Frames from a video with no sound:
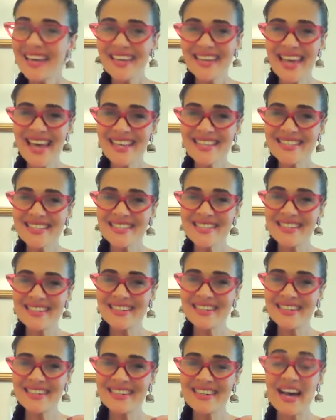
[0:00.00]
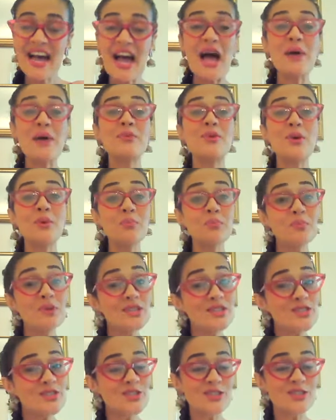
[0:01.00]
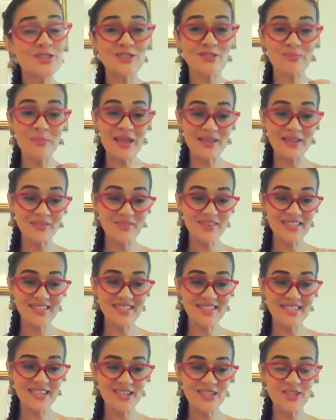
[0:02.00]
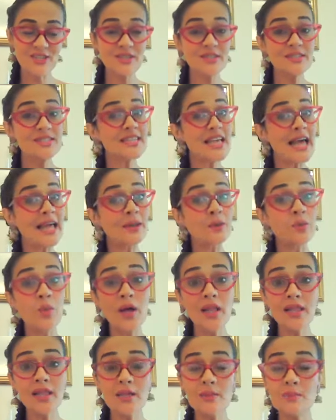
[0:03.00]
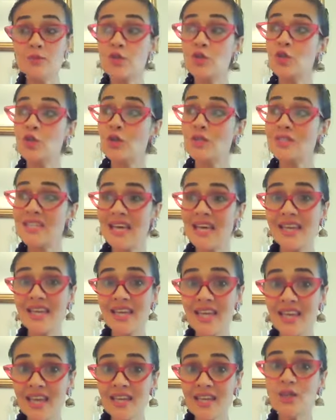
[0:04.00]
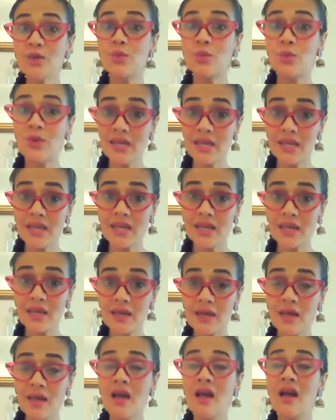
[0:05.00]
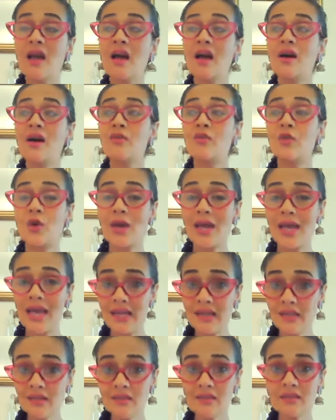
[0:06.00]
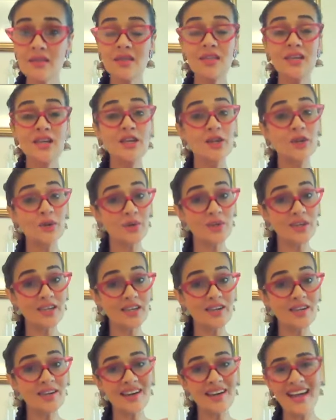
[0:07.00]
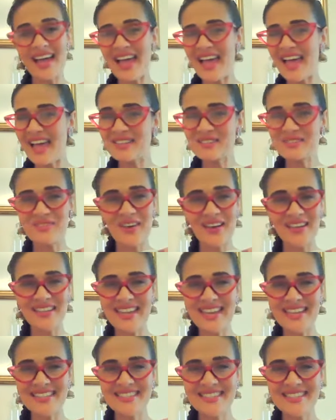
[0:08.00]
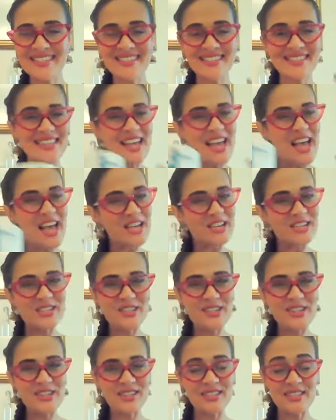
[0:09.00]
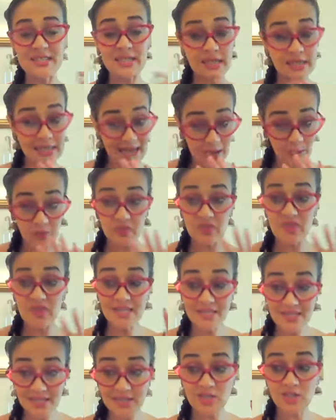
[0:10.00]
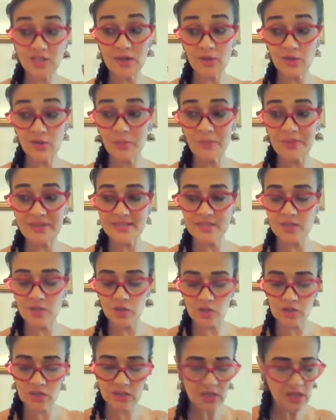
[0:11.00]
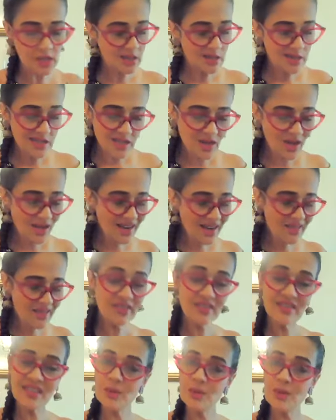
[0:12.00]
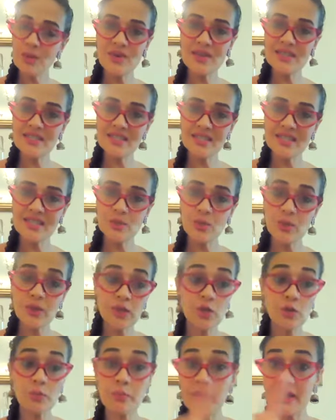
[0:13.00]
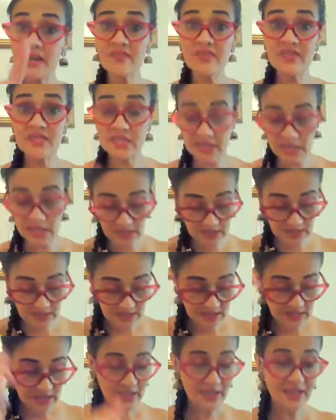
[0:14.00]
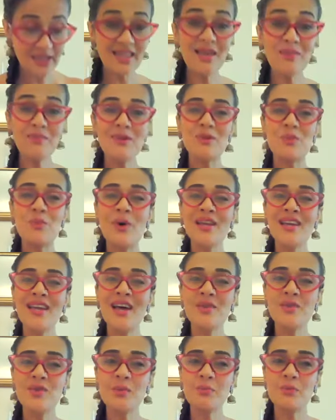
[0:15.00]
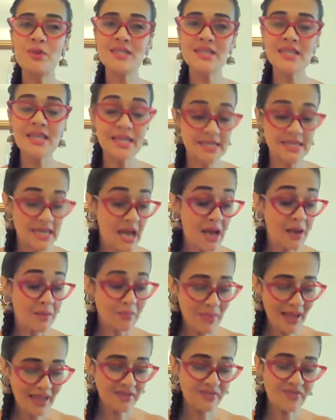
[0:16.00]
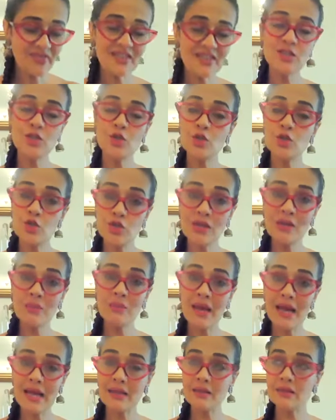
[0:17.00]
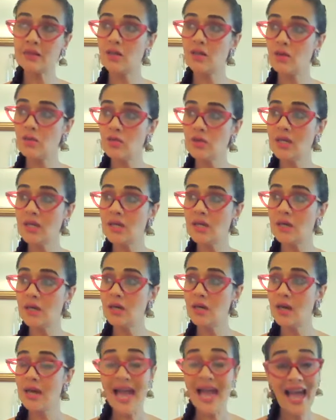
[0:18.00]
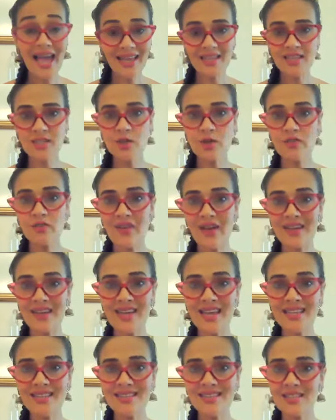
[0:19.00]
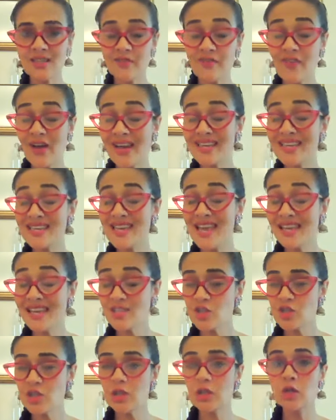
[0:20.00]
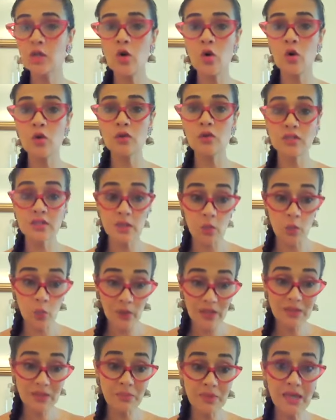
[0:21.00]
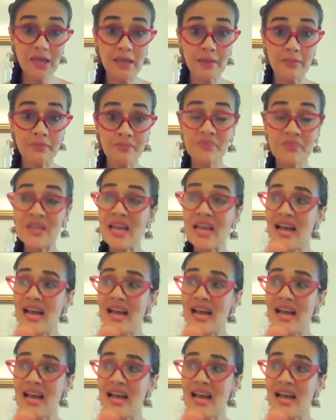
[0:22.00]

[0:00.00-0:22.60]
Hi, Cancer. I'm your mistress of manifestations, and welcome to your dedicated reading for health, career, and finances. Cheers. Now, these are general messages. Not everything will resonate with you, but if it does, claim it 100%. Manifest your dream health, career, and your financial goals with me.